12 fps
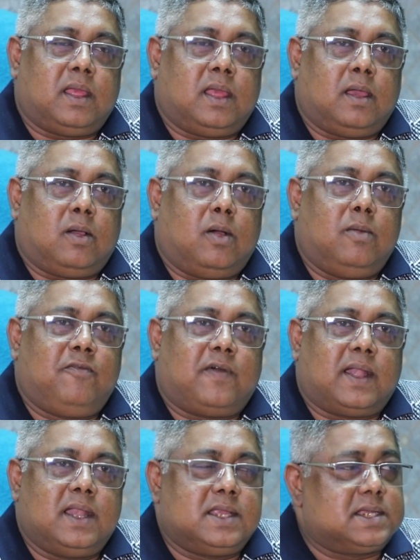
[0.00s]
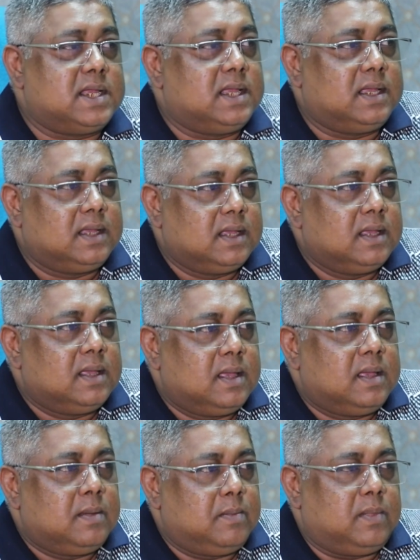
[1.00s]
home furnishing
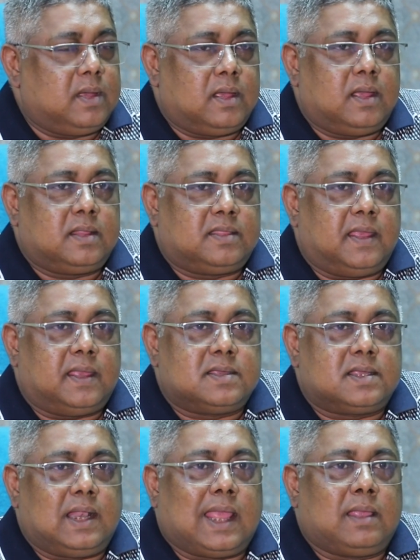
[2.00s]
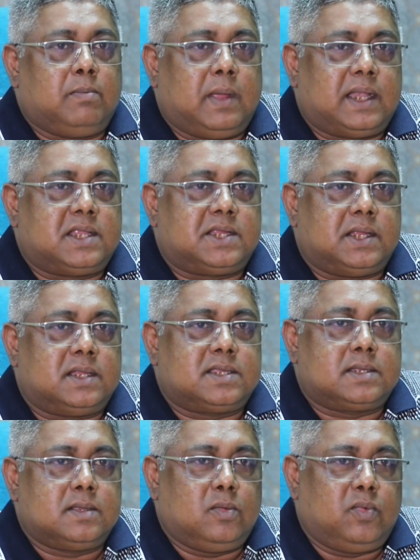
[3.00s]
things like bed
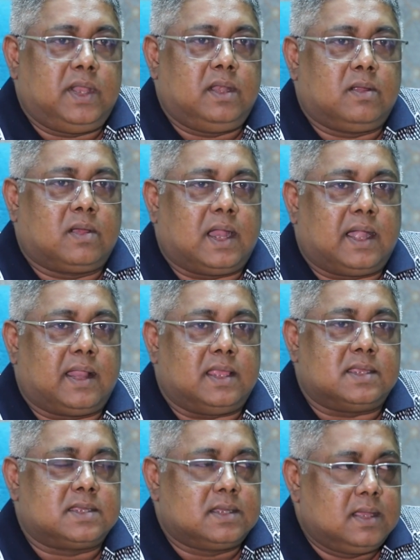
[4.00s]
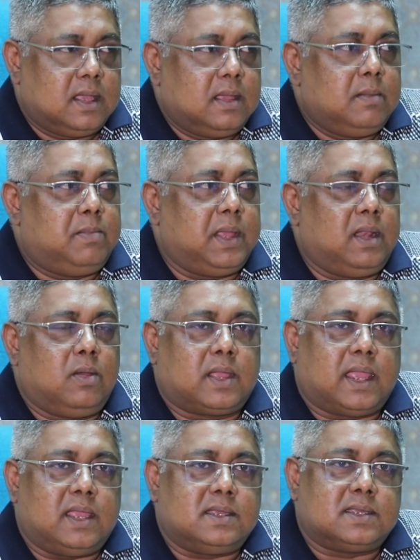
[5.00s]
sheets, window curtains,
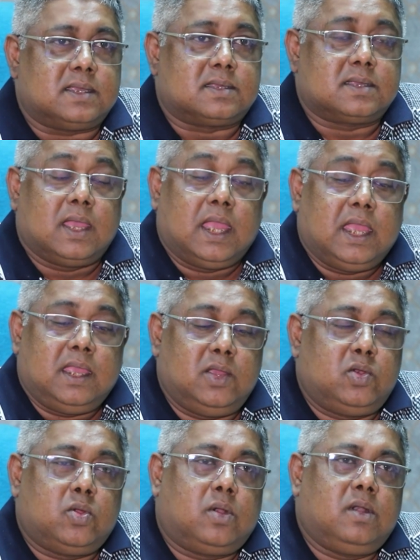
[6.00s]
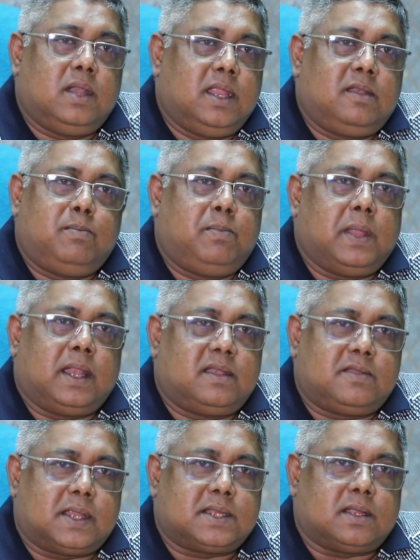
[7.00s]
pillowcases, you don't need
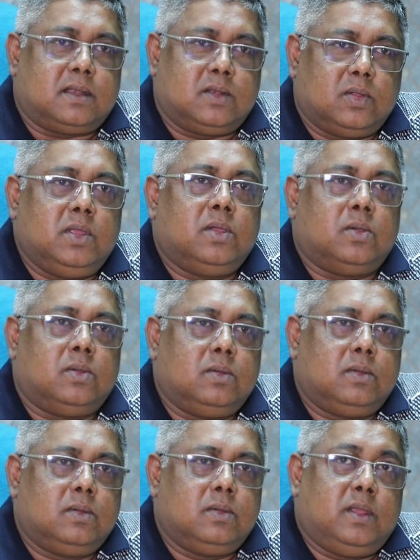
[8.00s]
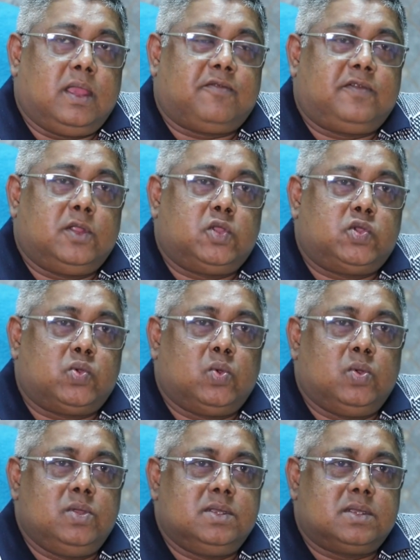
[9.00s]
penetration, do you? Do you have to
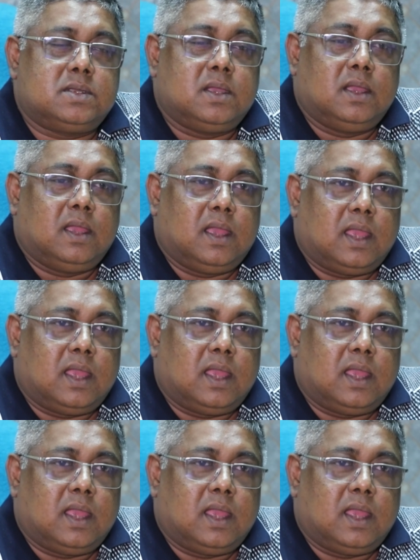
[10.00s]
choose